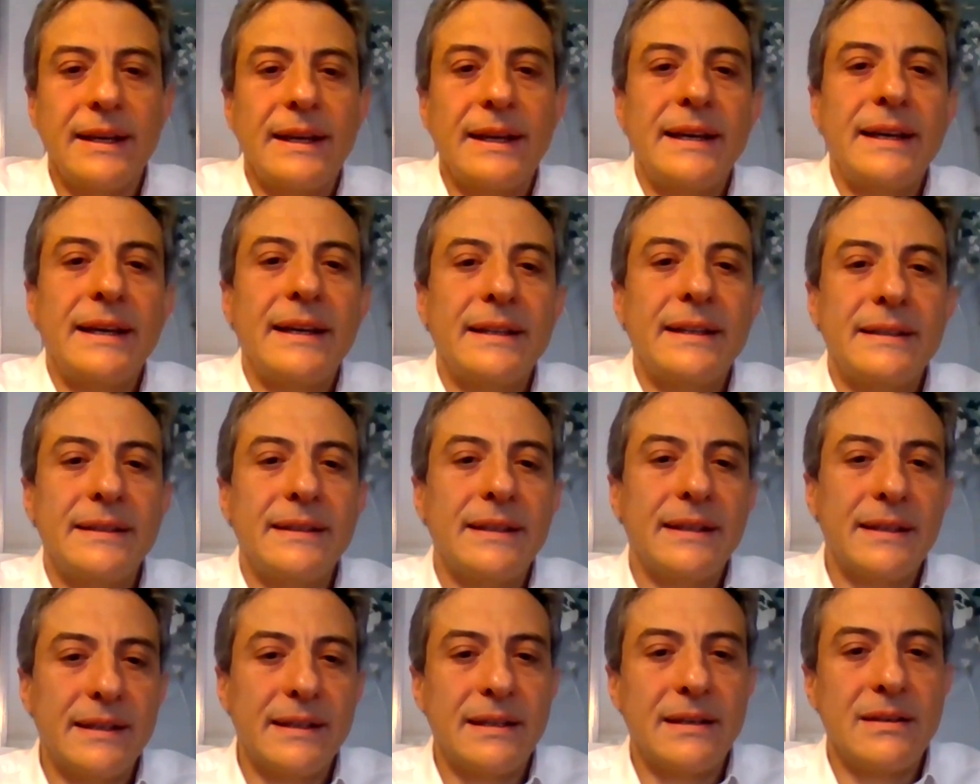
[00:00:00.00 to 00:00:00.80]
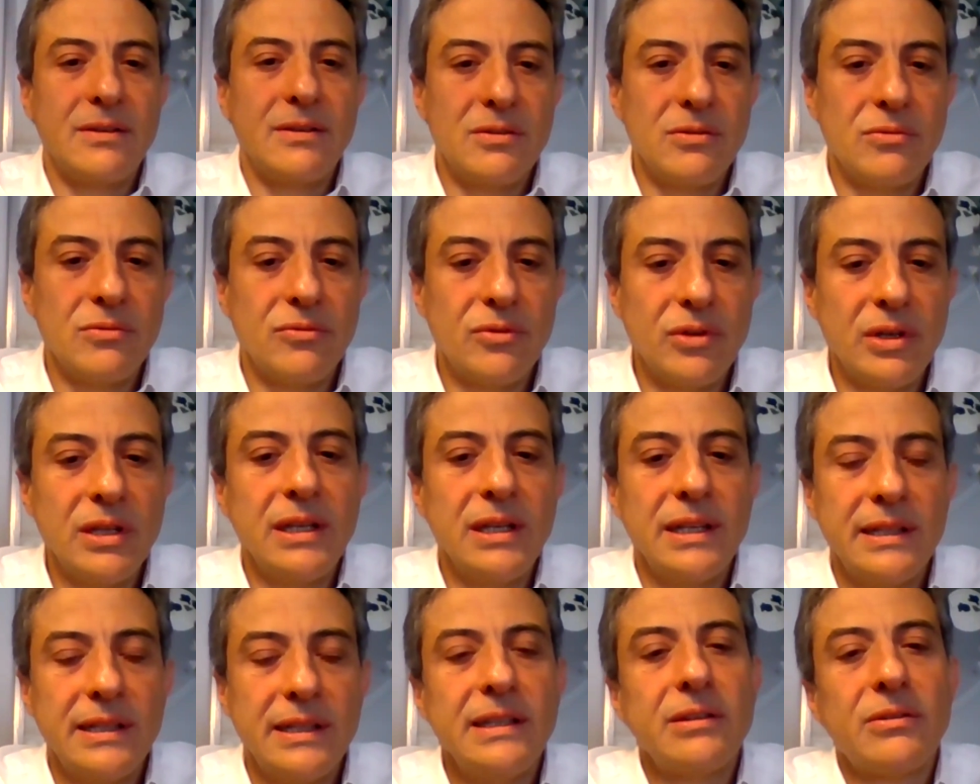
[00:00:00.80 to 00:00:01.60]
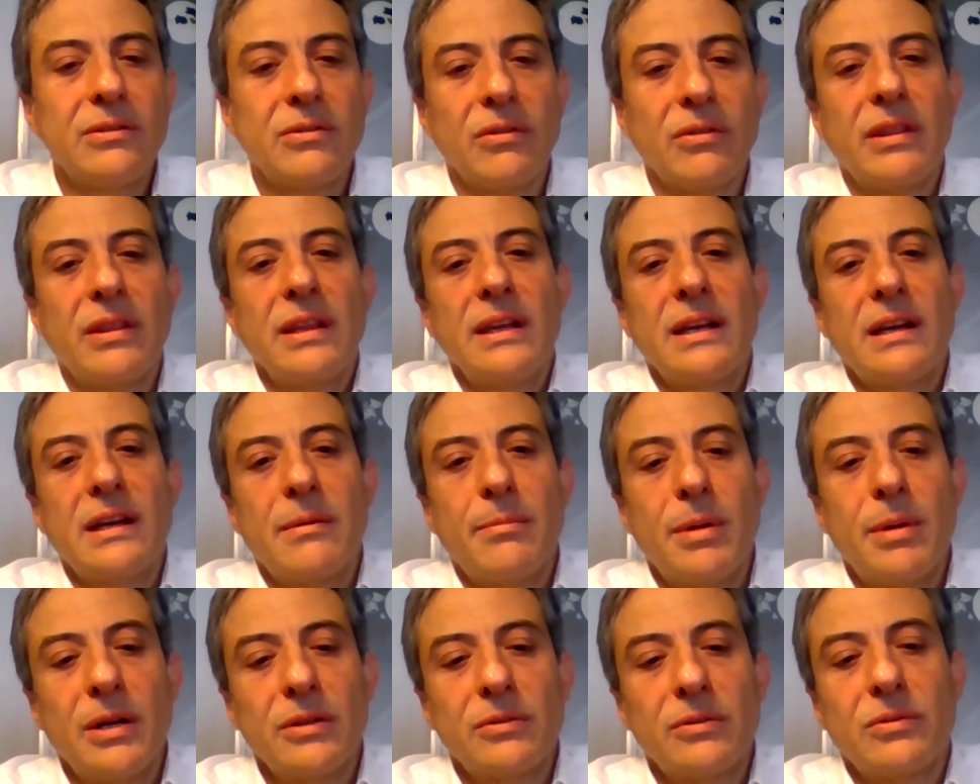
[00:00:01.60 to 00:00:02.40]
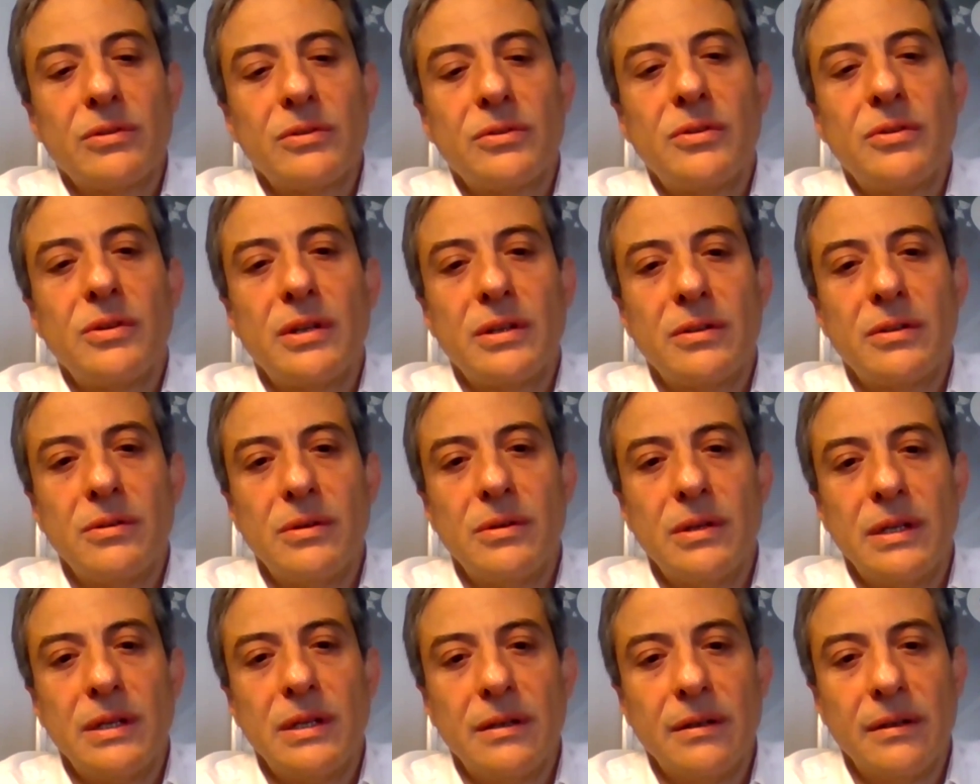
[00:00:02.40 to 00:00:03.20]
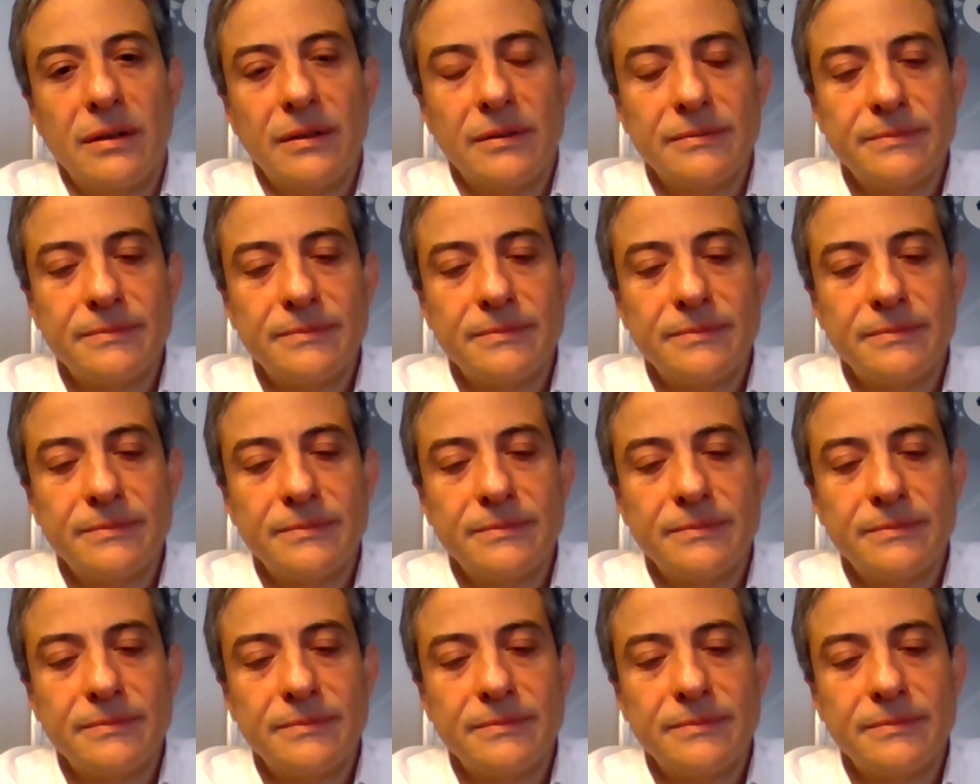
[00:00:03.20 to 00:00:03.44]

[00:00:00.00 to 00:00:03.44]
And you really need to think about what you're doing.